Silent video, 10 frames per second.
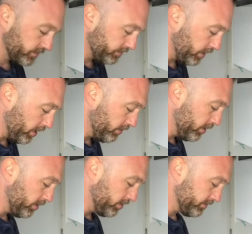Put it on the
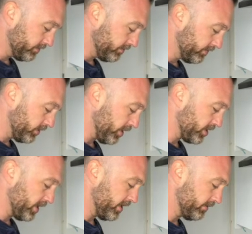board. Crush
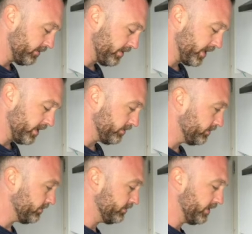it. There we go.
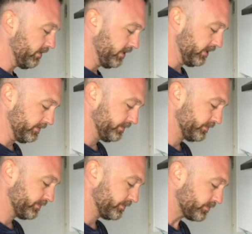Lovely.
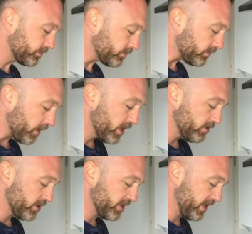Let's
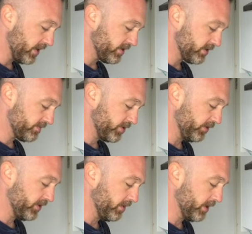crush them down. It's
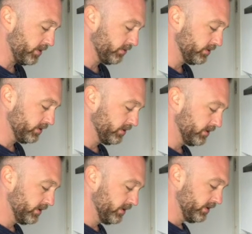soft in the middle.
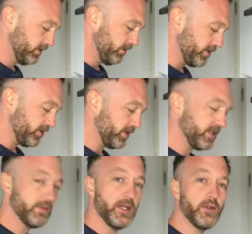Well, it's cooked in
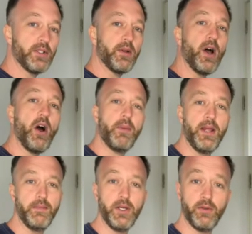the middle. We don't want the hard bit in
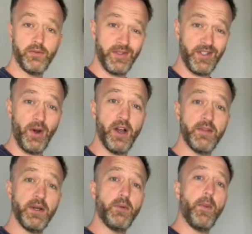the middle. Still hard in
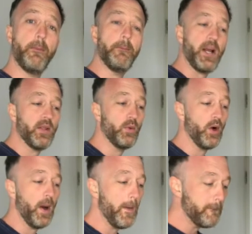the middle. Back in the
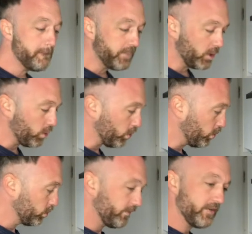water.
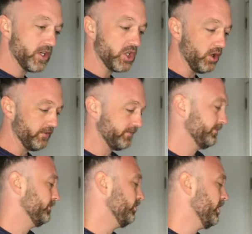Finish it off.
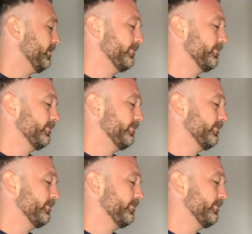Right.